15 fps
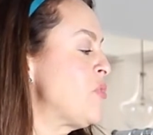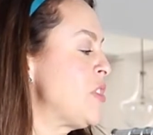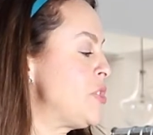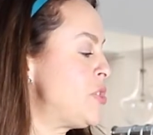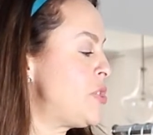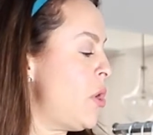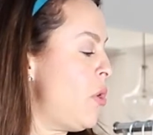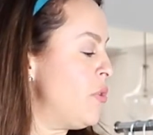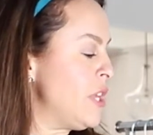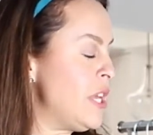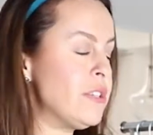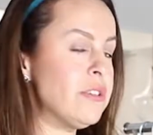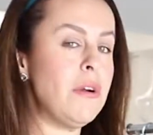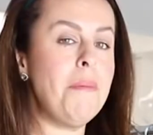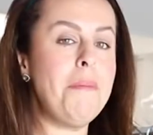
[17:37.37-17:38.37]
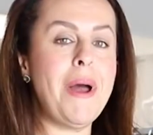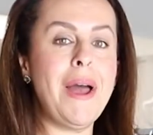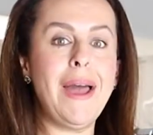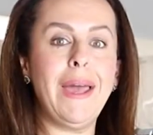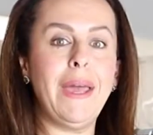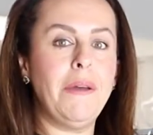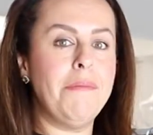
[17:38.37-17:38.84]
And so these are
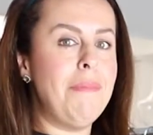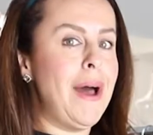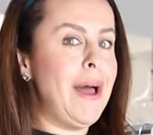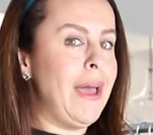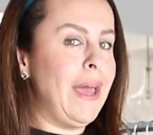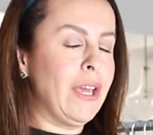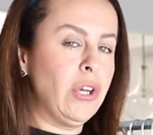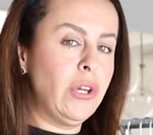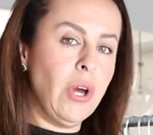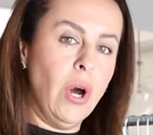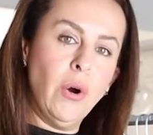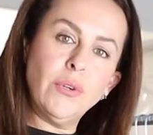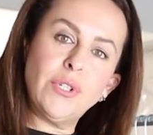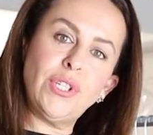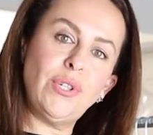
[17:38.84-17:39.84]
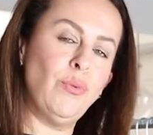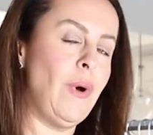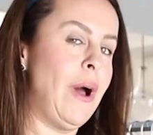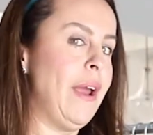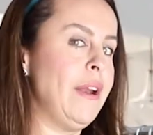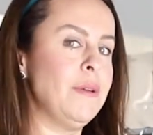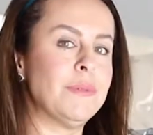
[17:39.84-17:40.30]
my go-to
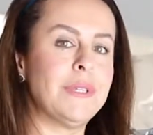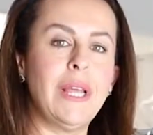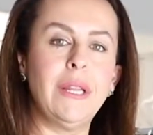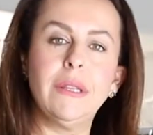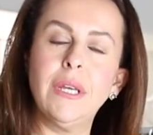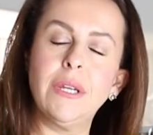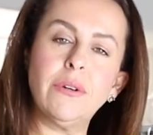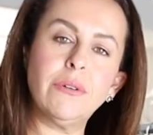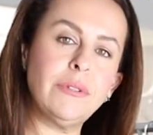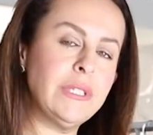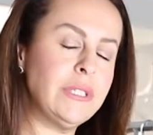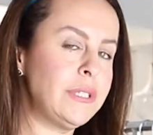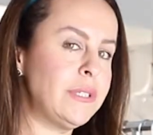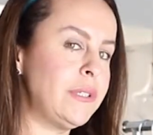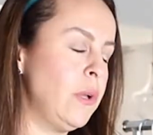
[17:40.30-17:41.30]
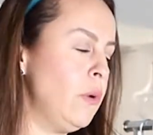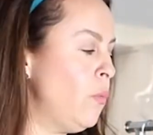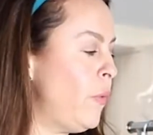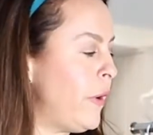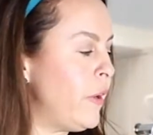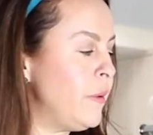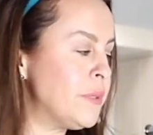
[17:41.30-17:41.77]
items. I literally still
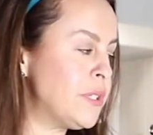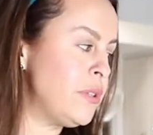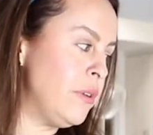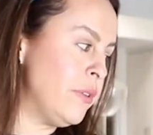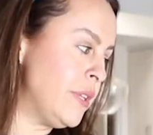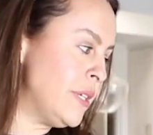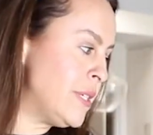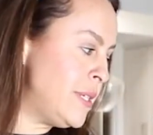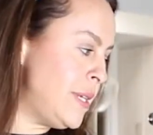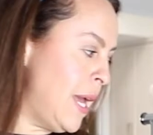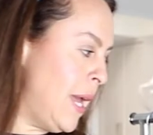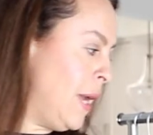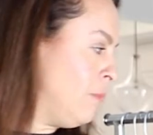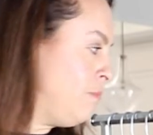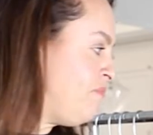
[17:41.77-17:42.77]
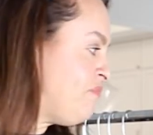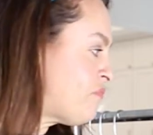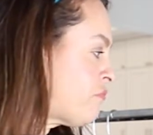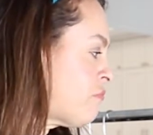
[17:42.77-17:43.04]
wear them till this day.